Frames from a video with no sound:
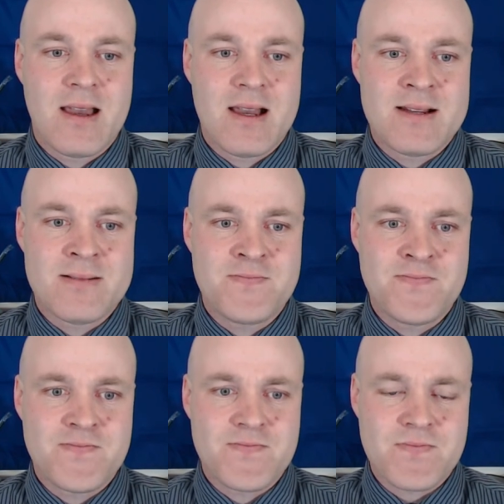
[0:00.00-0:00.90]

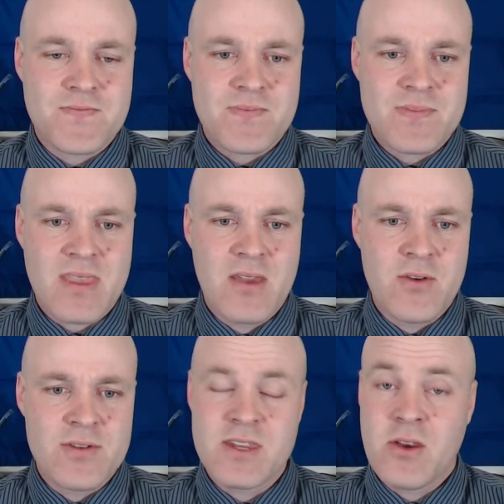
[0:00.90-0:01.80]
Of
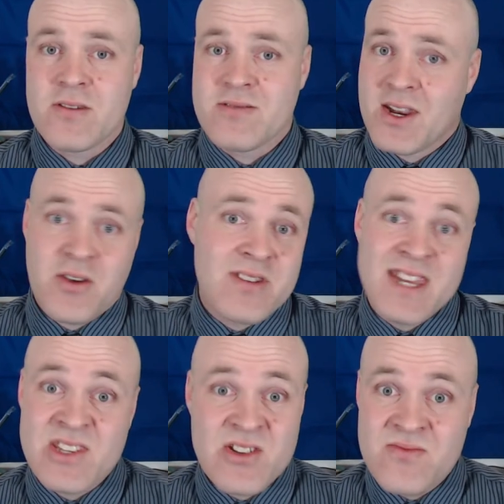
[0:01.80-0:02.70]
course I don't. I don't
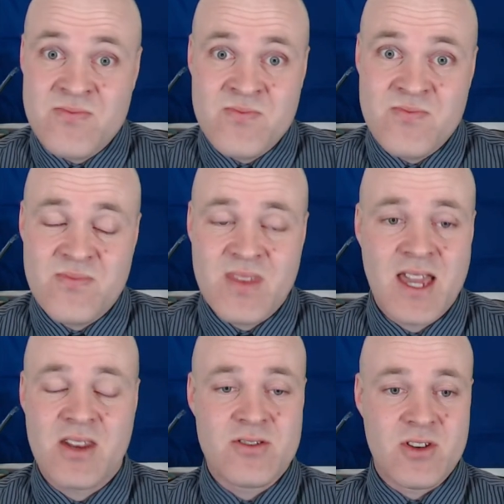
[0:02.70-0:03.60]
need to.
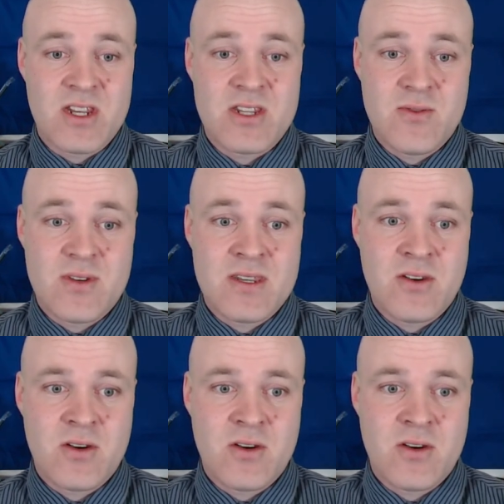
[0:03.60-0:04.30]
And, you